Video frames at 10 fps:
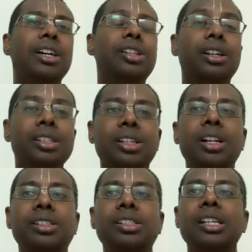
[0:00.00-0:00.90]
The
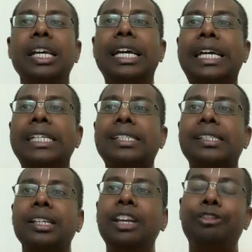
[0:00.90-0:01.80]
results
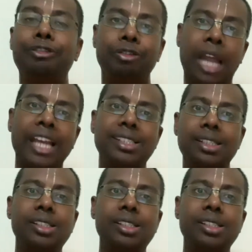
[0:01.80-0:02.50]
is, if nice